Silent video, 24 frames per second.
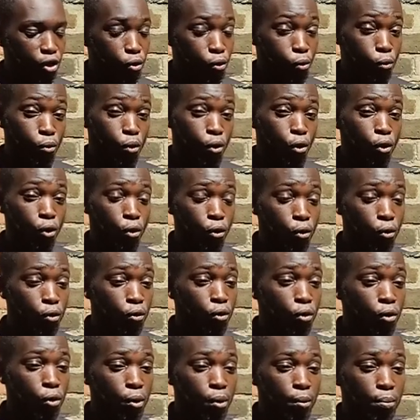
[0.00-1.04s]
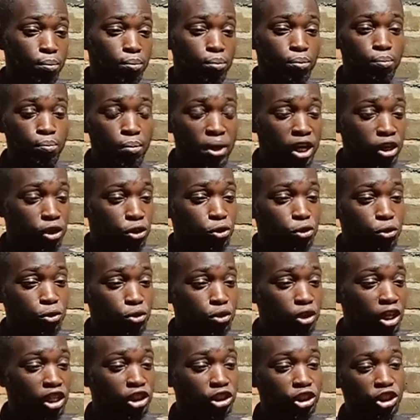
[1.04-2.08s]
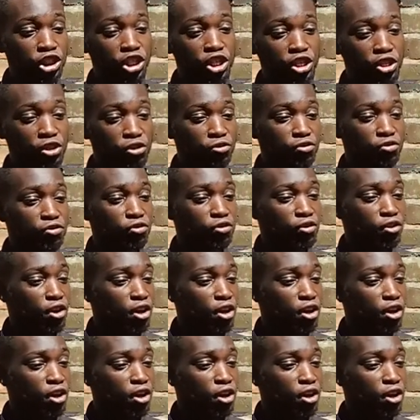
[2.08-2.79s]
will make you achieve